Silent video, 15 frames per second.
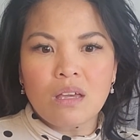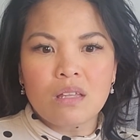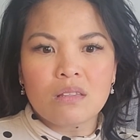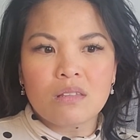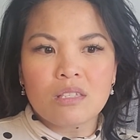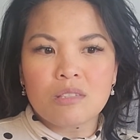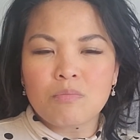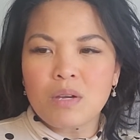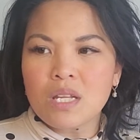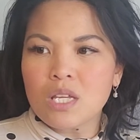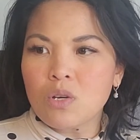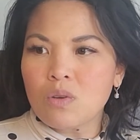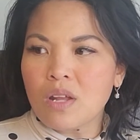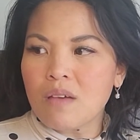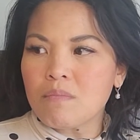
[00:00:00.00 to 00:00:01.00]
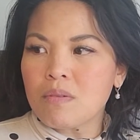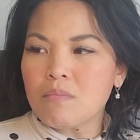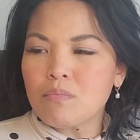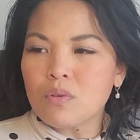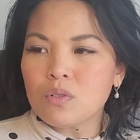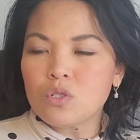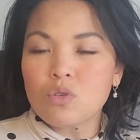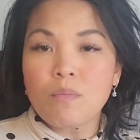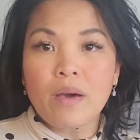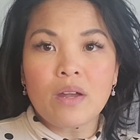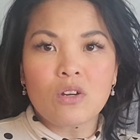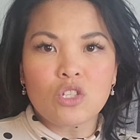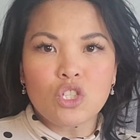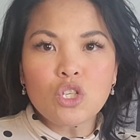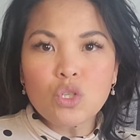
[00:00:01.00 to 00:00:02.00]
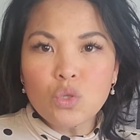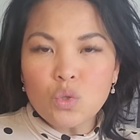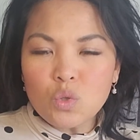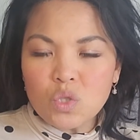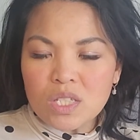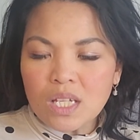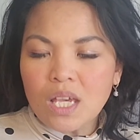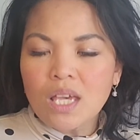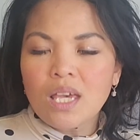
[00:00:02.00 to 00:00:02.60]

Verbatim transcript: And this money could have been put to better use.